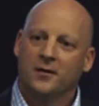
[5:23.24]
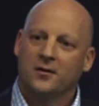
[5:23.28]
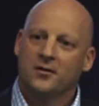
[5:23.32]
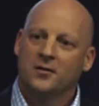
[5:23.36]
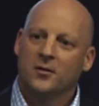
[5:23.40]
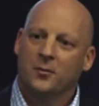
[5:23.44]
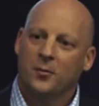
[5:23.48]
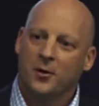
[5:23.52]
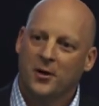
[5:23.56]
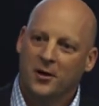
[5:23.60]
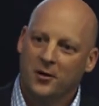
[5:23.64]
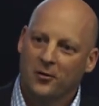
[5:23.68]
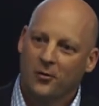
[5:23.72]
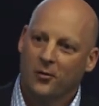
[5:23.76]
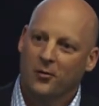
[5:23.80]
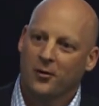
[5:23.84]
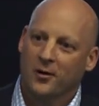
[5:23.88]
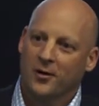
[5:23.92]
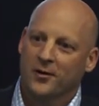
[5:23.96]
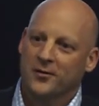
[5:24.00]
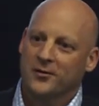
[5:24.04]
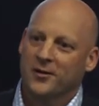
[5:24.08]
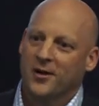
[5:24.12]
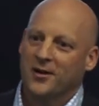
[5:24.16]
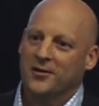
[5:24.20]
to be in an
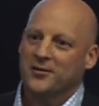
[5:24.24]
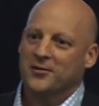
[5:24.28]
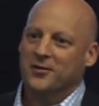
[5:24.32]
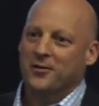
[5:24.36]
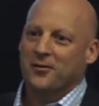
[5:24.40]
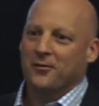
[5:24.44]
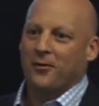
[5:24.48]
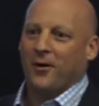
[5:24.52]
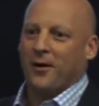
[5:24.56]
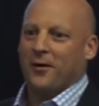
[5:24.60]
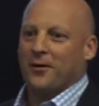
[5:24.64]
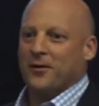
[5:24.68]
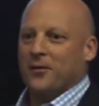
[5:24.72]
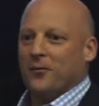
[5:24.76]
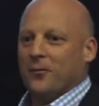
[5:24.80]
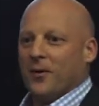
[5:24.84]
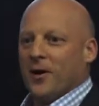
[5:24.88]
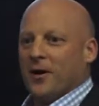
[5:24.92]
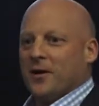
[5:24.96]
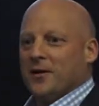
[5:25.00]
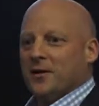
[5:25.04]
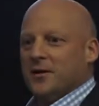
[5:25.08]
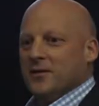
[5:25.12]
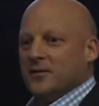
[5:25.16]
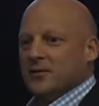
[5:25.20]
organisation and growing than
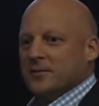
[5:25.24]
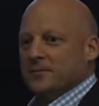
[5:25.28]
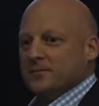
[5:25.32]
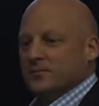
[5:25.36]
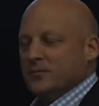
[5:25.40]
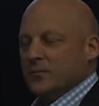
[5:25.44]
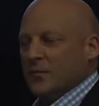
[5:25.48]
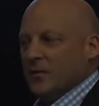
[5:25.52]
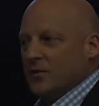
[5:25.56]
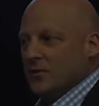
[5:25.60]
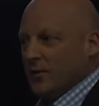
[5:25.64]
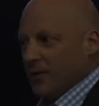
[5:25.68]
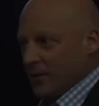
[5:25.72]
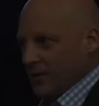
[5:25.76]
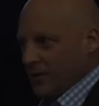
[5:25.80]
one it isn't. So